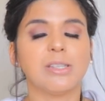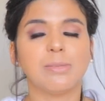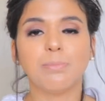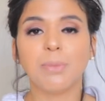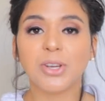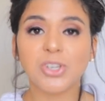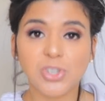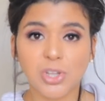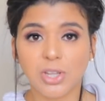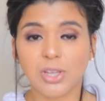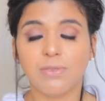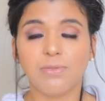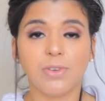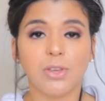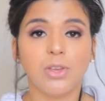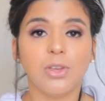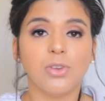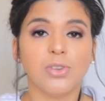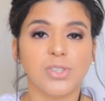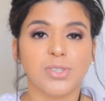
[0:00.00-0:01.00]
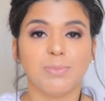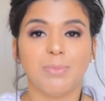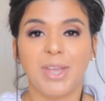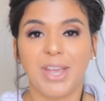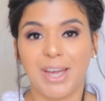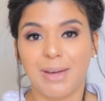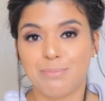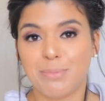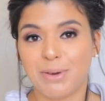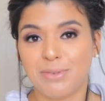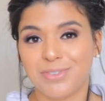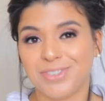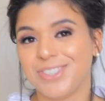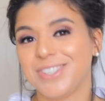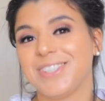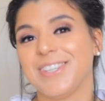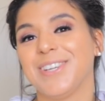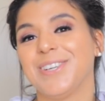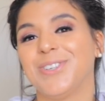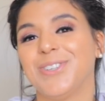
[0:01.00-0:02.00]
especially if you use makeup every
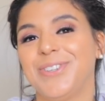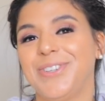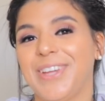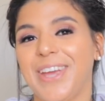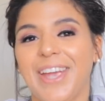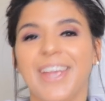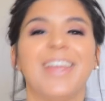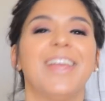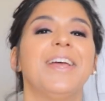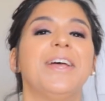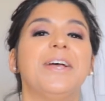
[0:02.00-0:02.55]
single day.